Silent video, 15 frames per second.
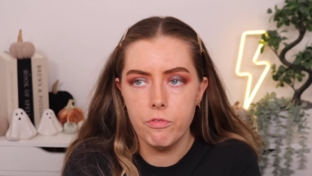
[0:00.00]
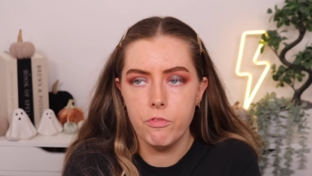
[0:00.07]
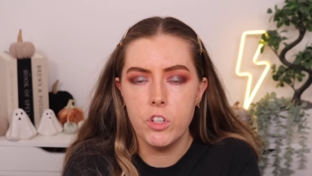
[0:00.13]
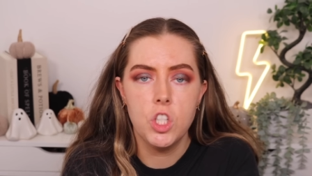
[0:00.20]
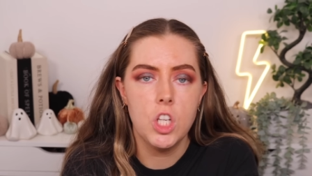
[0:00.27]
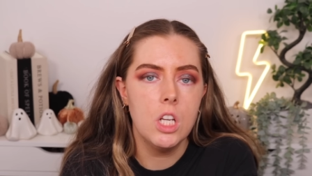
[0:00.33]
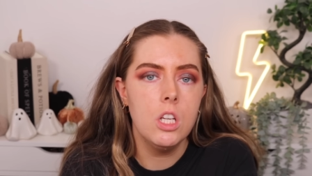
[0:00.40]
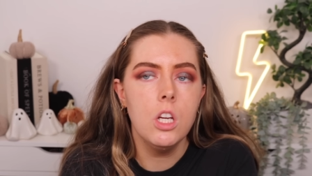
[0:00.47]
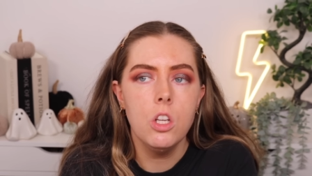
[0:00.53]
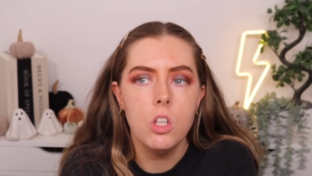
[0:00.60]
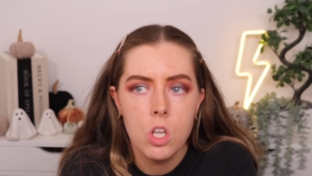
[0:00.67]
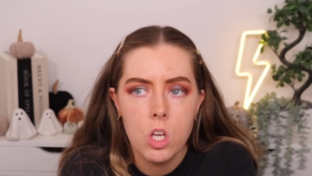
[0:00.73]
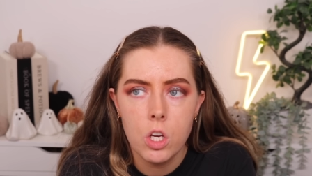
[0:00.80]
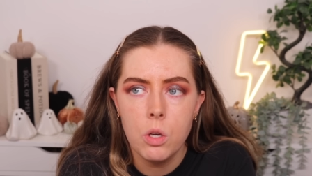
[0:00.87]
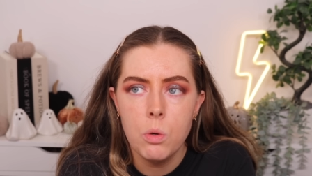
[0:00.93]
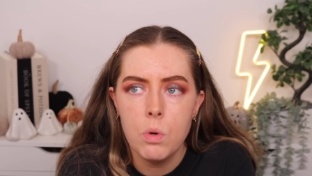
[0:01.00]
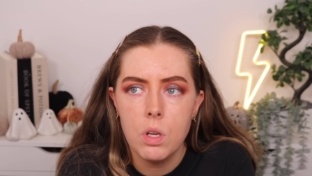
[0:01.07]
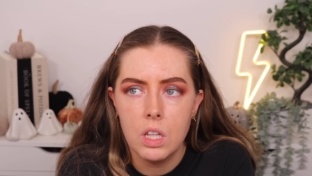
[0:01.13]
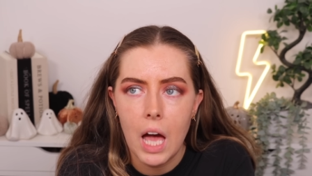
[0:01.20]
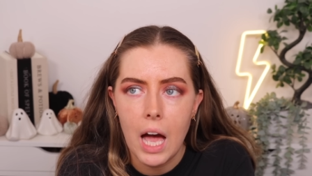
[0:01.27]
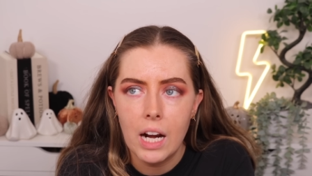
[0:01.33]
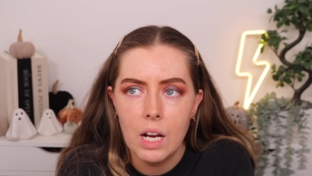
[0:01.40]
Virginia knew
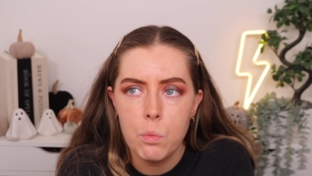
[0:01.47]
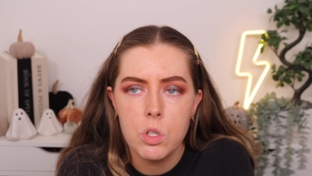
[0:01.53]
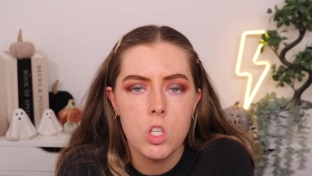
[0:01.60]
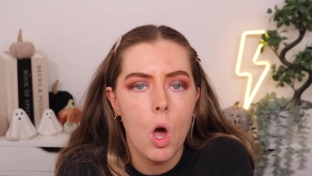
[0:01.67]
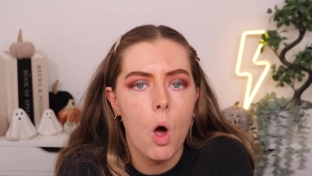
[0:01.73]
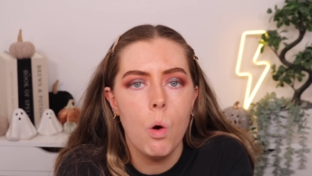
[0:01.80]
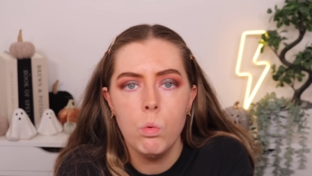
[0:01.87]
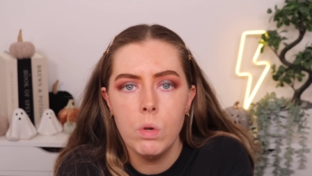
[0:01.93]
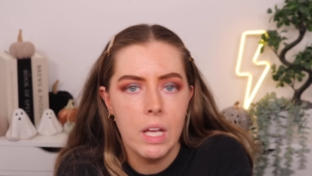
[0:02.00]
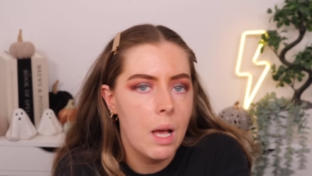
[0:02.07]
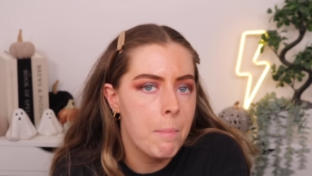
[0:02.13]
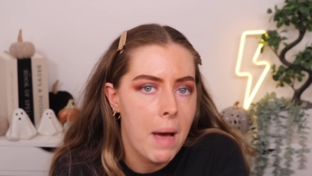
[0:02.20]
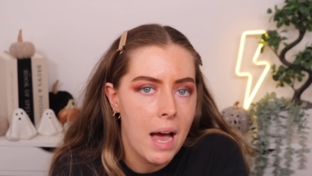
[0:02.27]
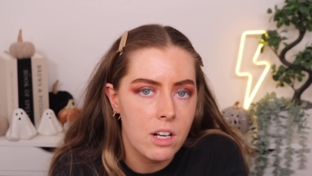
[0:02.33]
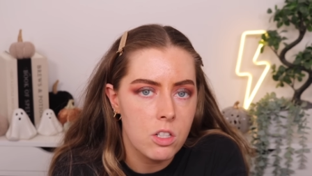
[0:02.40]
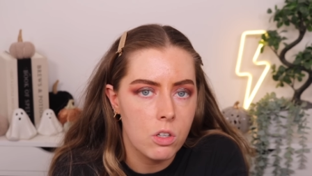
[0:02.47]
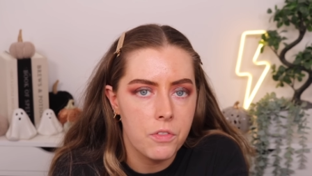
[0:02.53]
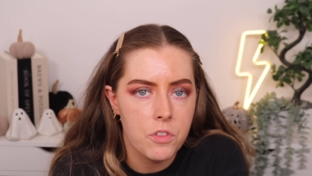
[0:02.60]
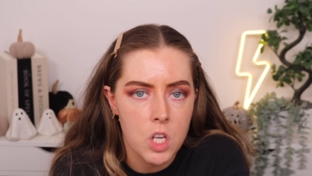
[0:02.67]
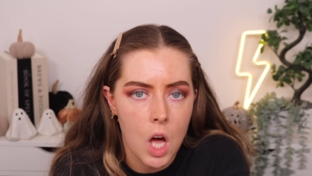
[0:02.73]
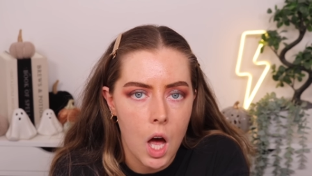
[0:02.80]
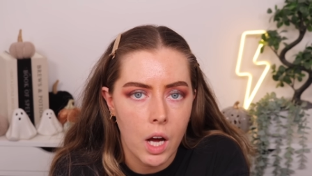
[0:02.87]
that it was only a matter of
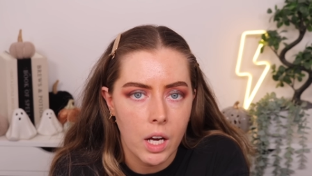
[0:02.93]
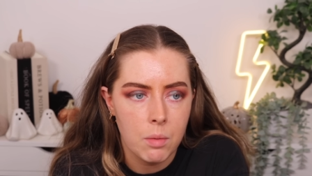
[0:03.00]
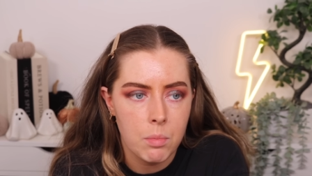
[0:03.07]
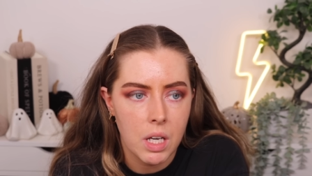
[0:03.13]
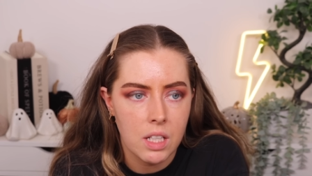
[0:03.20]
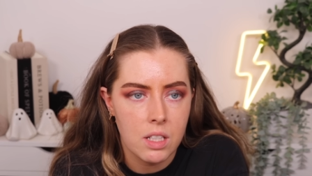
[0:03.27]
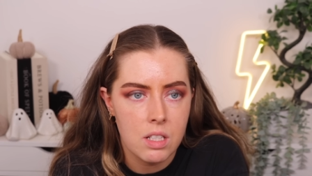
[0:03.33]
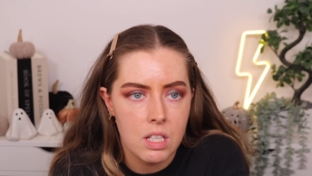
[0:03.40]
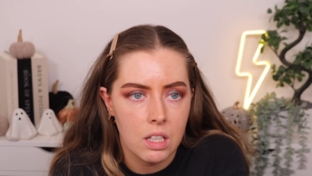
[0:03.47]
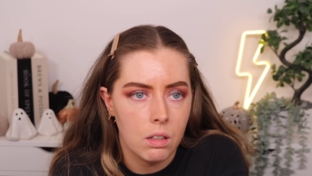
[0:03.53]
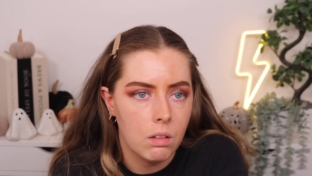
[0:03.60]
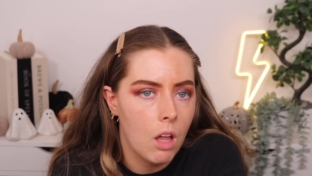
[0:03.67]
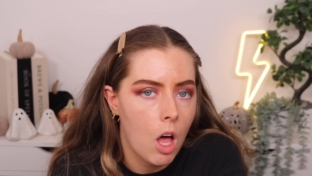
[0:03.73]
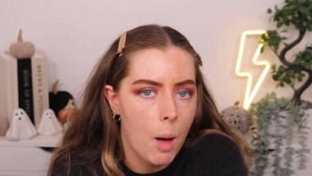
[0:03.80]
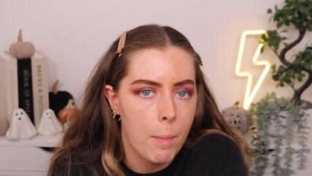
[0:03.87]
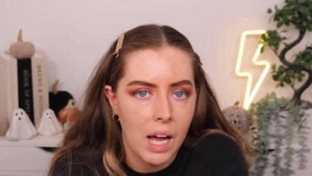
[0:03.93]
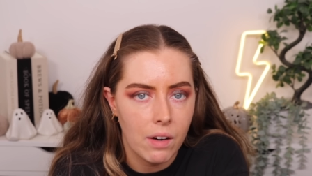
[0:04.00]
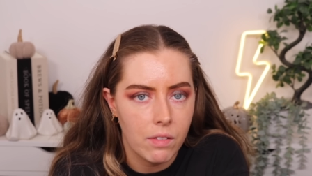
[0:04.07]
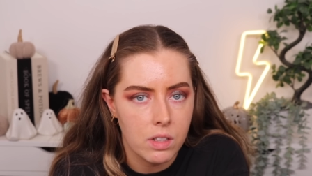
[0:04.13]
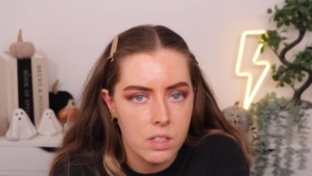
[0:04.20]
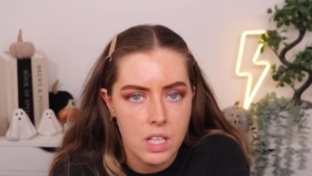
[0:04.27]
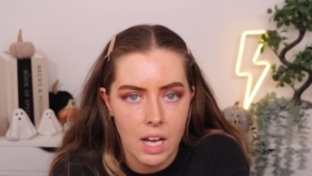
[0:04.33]
time until her
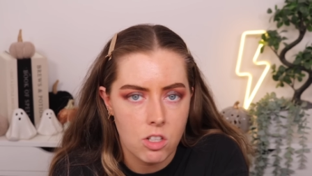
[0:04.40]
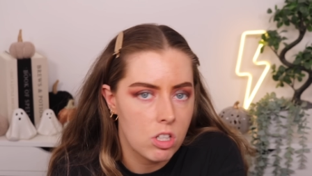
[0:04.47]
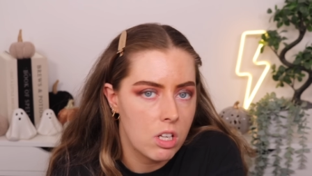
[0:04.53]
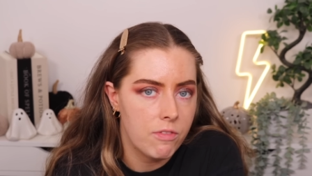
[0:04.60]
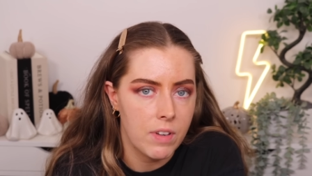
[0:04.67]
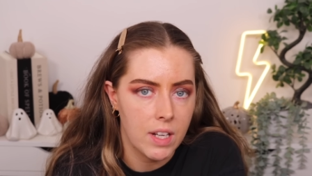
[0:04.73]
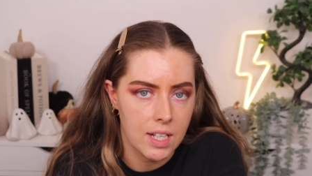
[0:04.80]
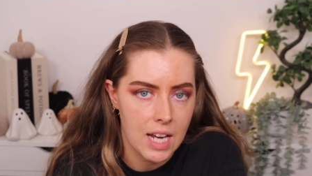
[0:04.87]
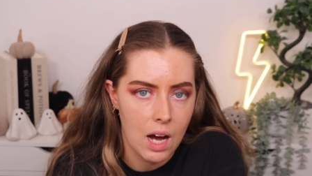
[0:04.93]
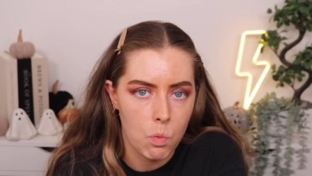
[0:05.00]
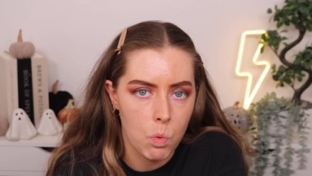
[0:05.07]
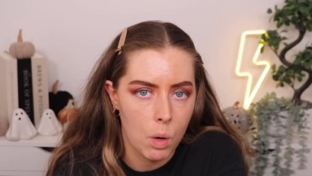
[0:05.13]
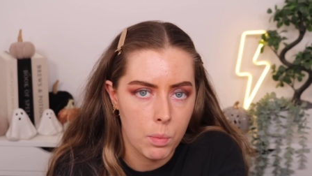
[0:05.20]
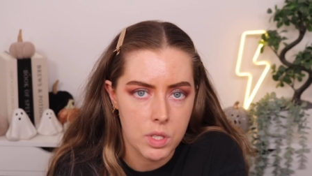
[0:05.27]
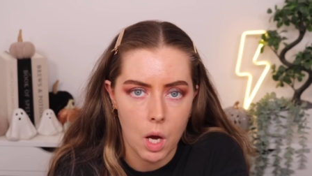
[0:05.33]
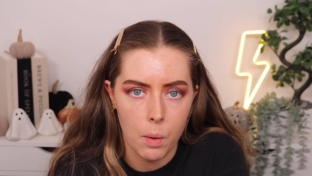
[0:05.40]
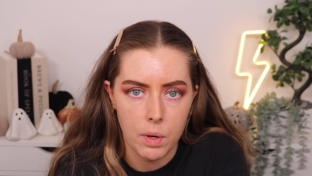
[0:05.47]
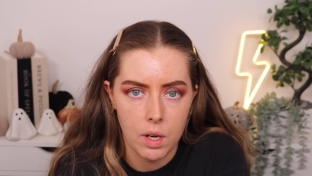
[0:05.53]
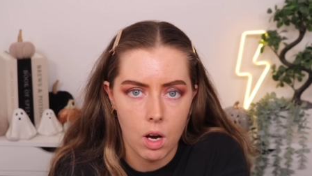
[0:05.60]
parents actually figured out what was going